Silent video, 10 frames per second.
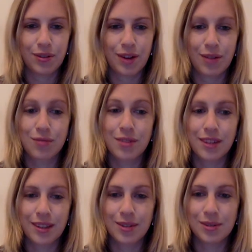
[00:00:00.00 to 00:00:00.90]
a
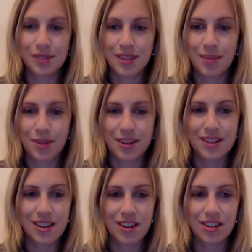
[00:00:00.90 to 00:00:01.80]
really cool summer
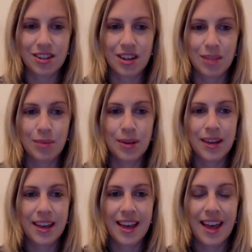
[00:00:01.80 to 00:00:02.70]
internship,
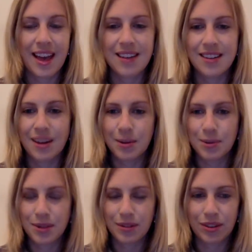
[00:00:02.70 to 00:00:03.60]
and I was
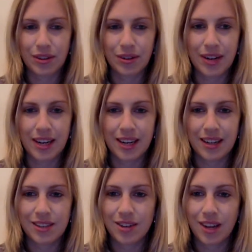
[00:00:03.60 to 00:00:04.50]
one of 3
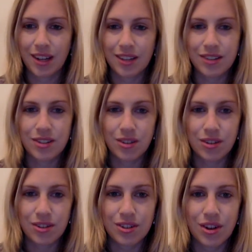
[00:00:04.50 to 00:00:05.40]
Australian
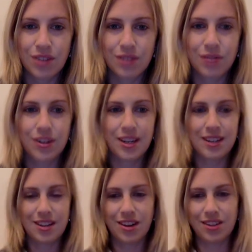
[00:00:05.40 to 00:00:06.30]
students chosen for an
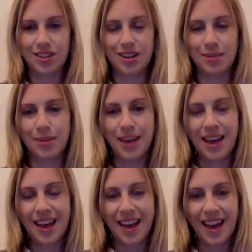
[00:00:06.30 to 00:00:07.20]
internship
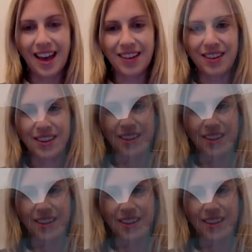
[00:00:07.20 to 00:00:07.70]
at the